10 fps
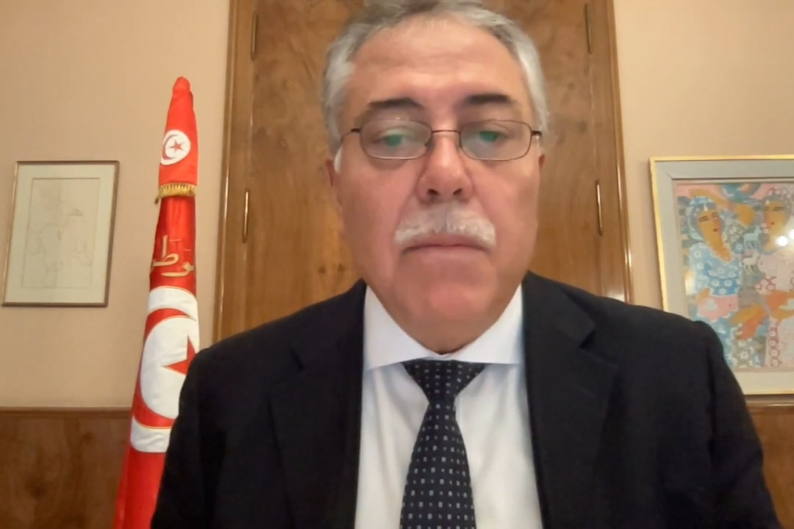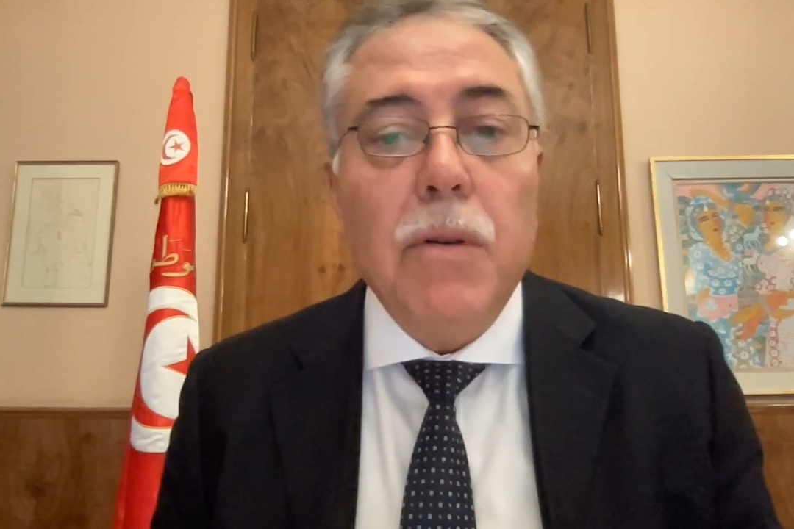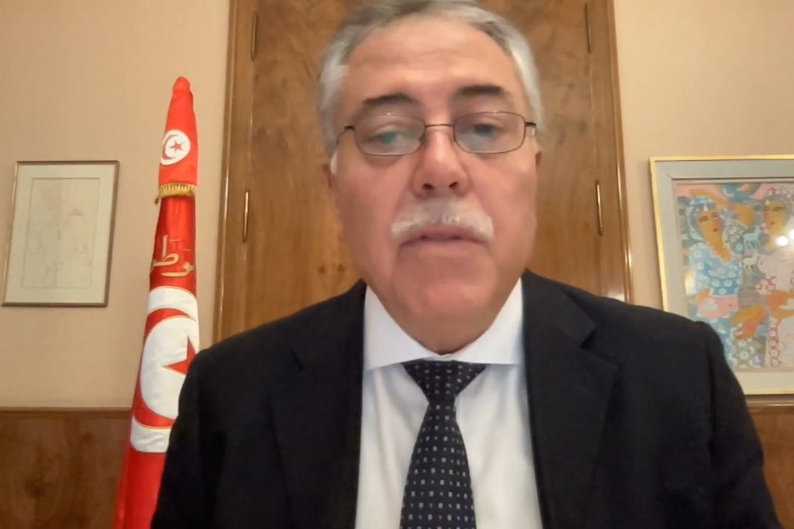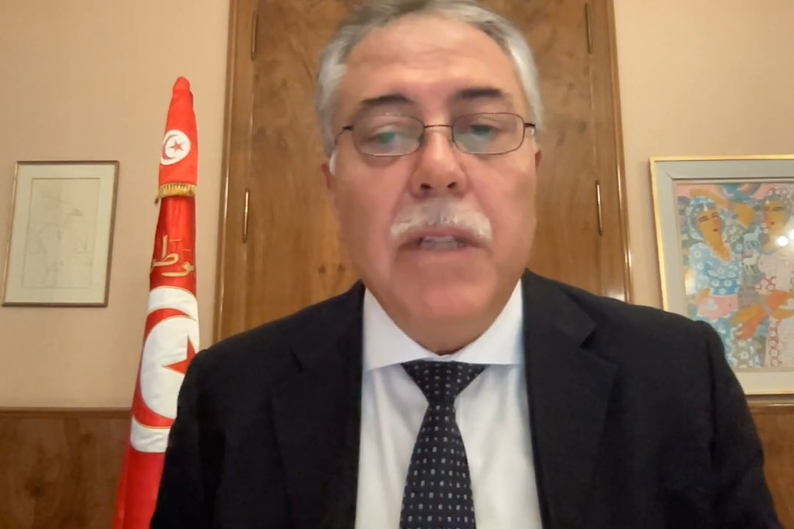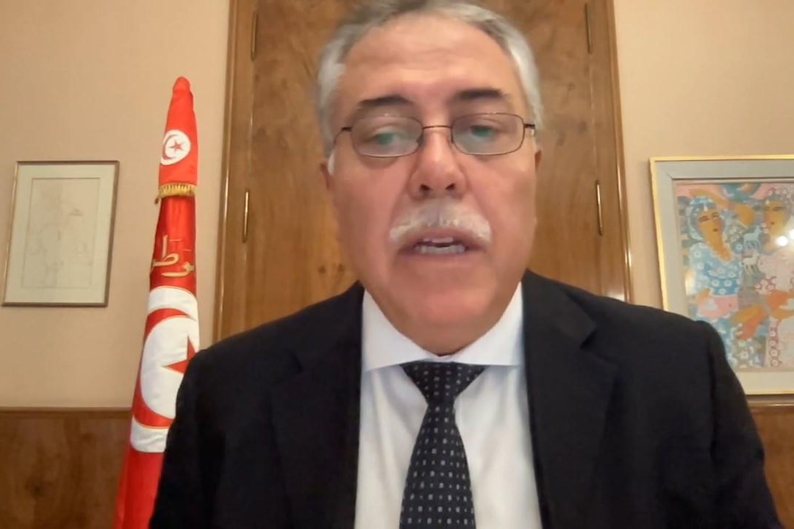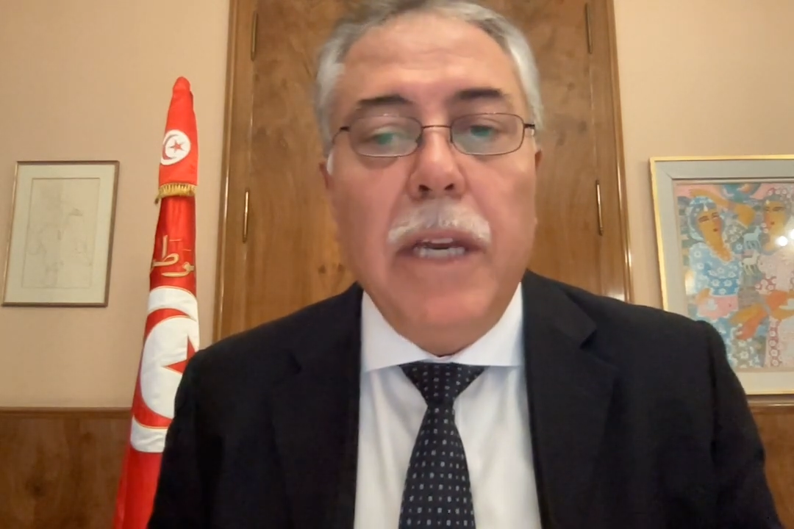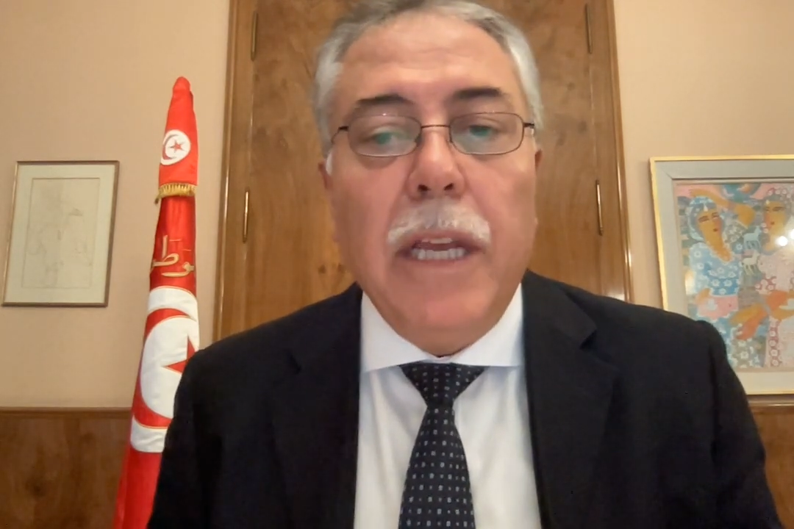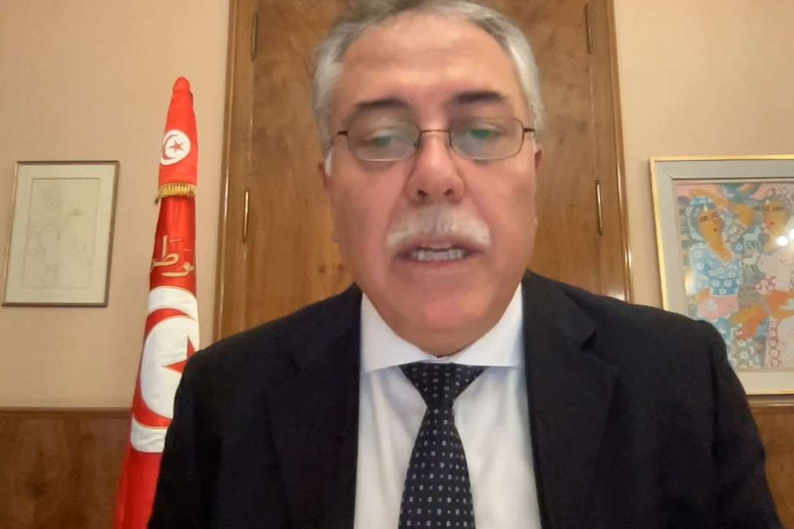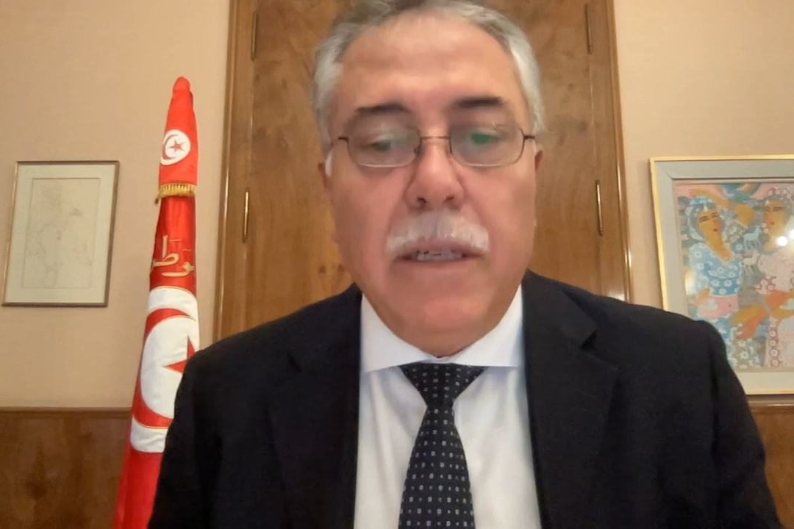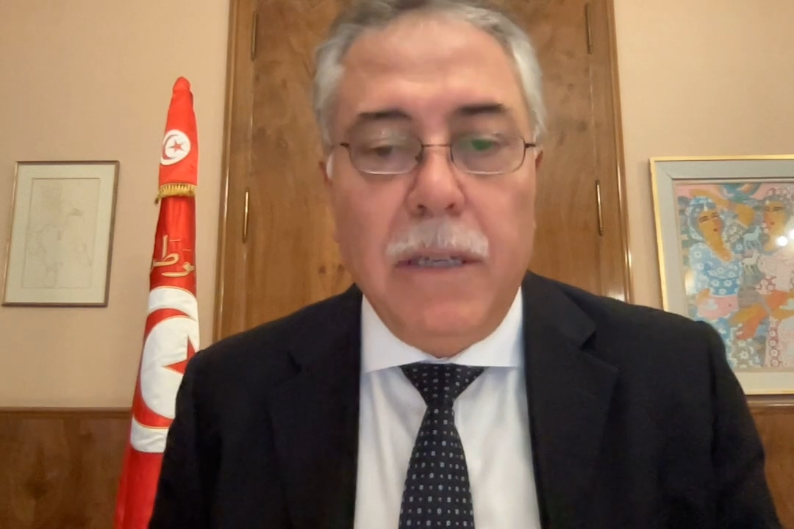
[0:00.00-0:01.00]
most in
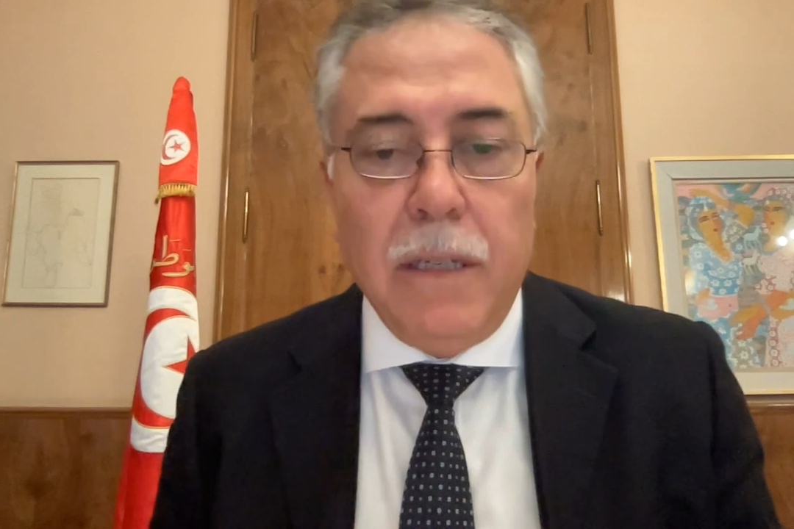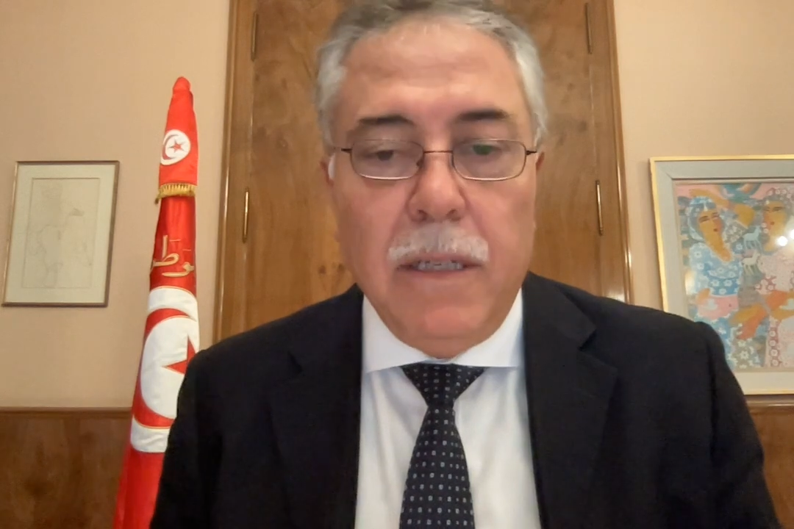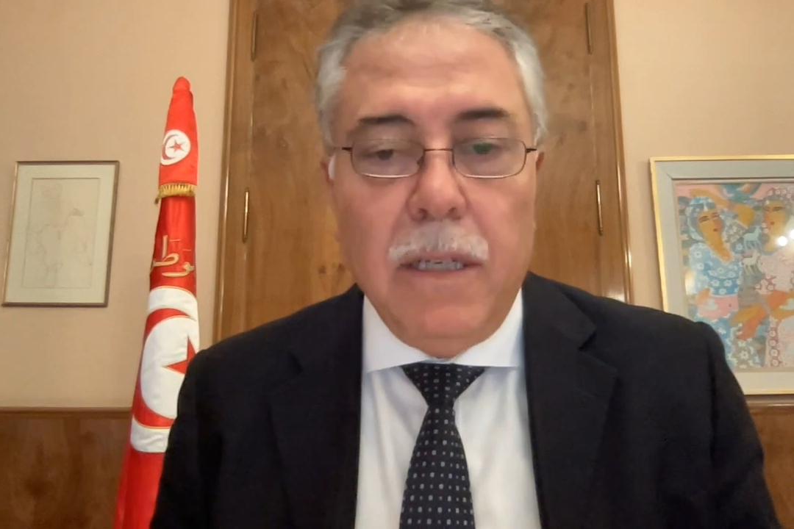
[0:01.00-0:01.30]
need,